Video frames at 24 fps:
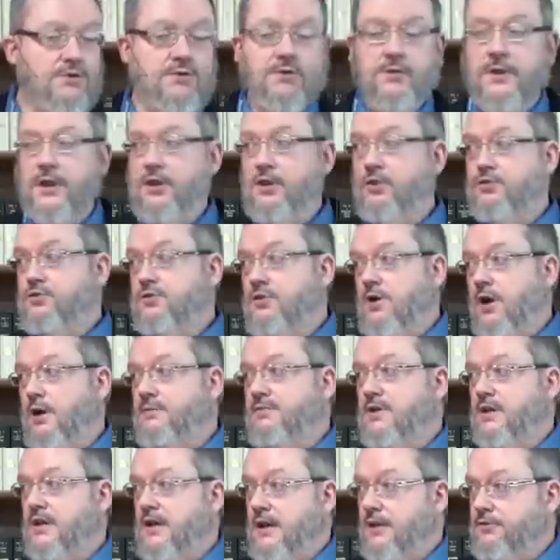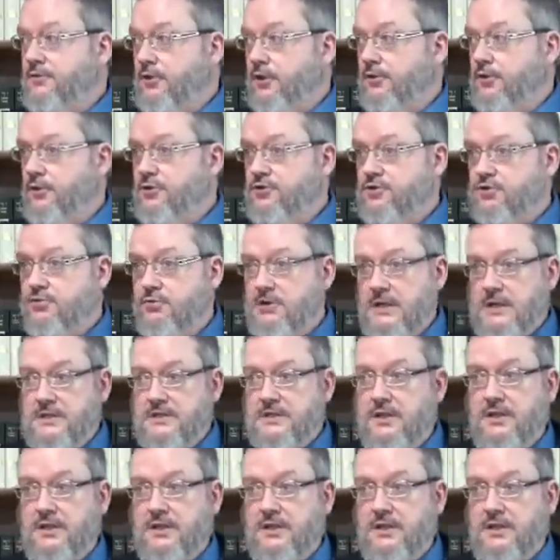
so that you starve to death on their streets.